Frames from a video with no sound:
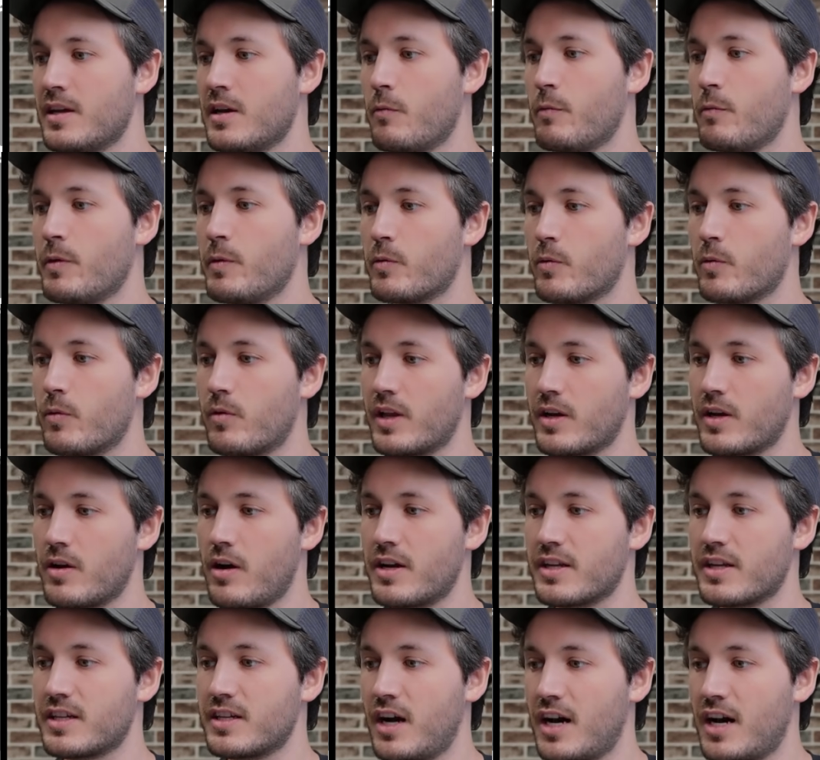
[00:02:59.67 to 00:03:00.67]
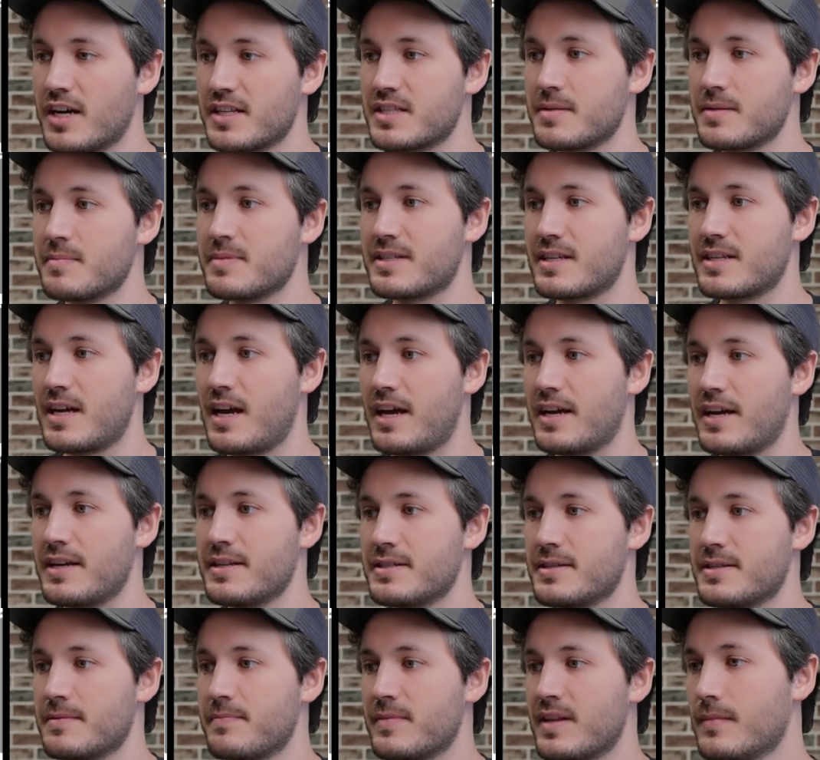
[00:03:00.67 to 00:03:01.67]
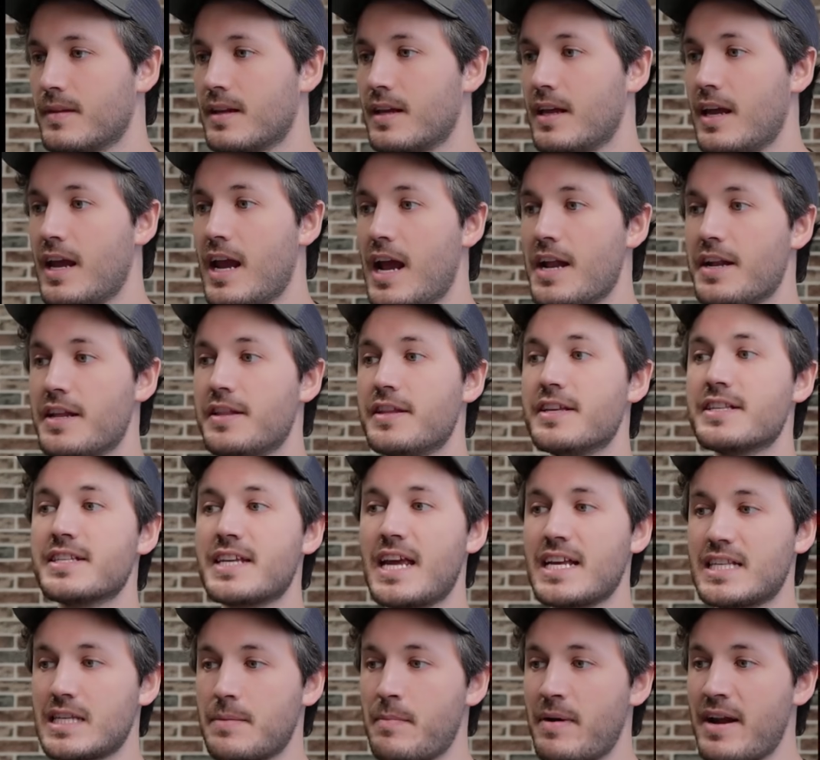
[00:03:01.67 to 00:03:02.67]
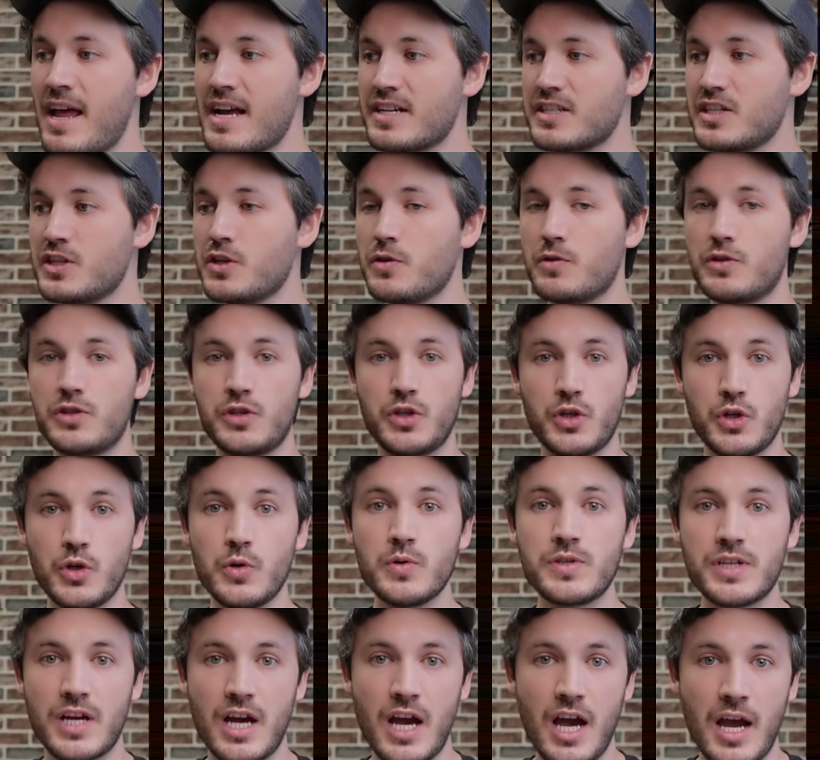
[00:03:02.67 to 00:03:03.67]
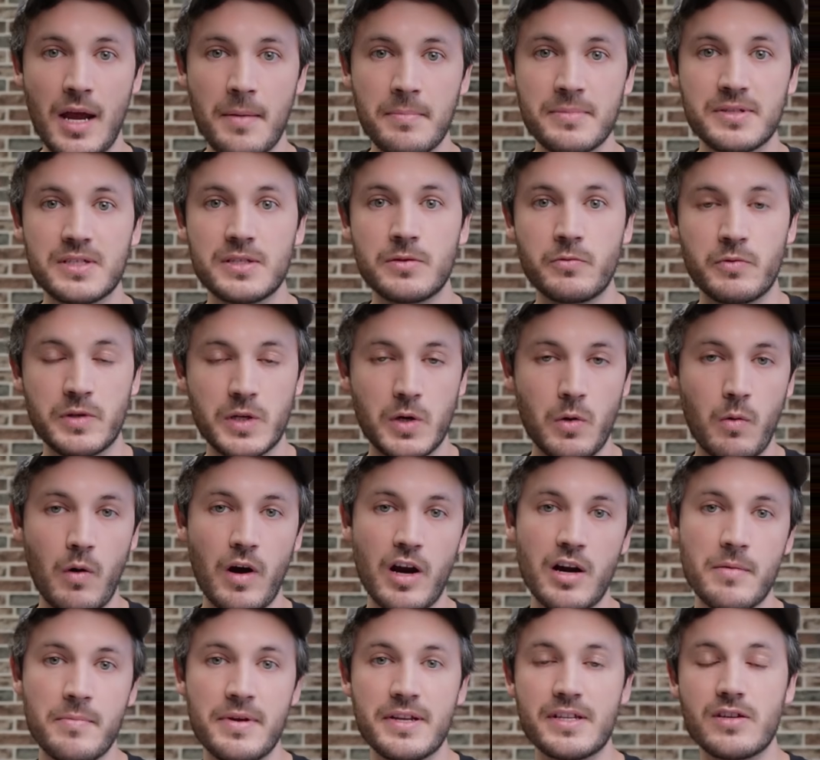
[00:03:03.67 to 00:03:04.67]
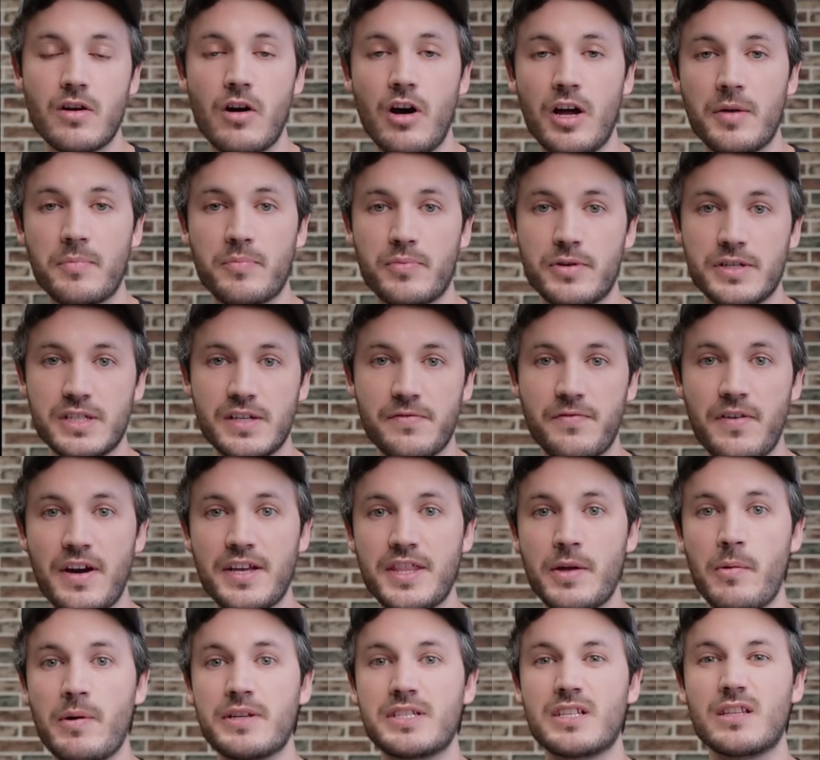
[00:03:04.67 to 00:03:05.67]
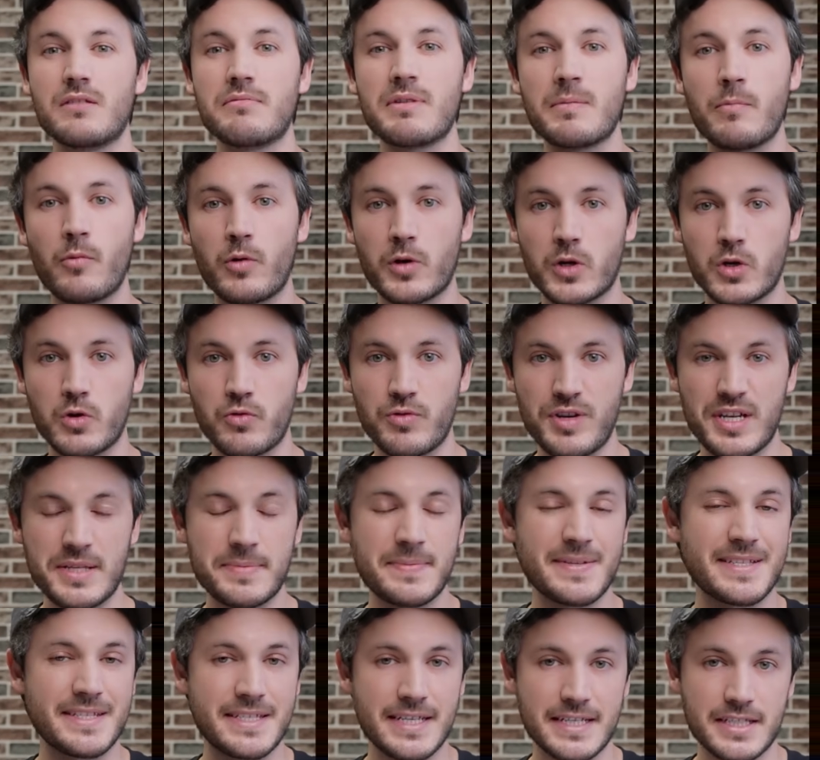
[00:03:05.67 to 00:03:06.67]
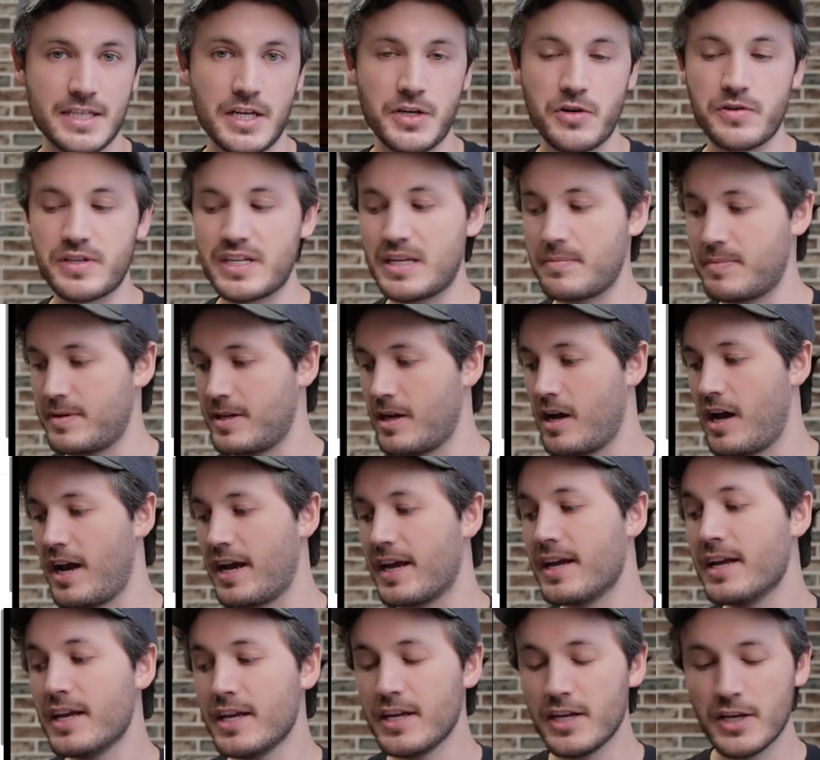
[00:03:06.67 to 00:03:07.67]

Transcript: We will click on Custom Size. And in this case, I might actually do 2 times the requirement on Printify. That way it's a little bit more crisp at 600 dpi.